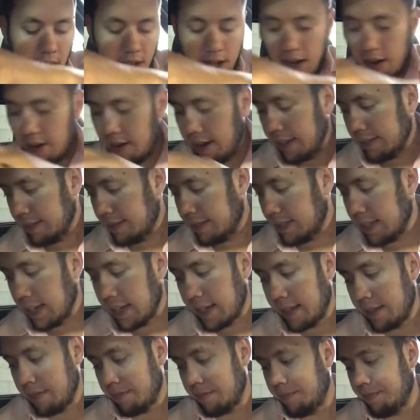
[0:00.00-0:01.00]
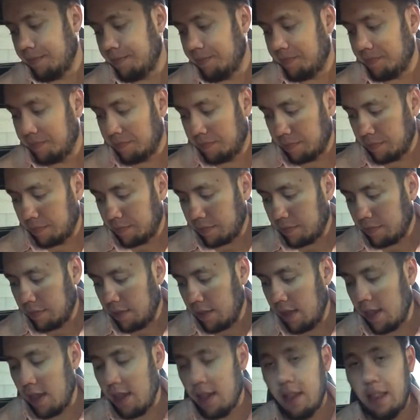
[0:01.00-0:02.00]
All right, second,
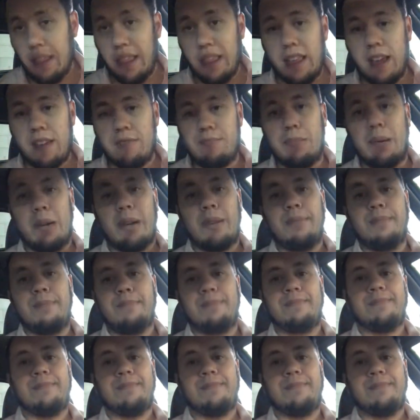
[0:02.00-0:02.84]
Lev Bell.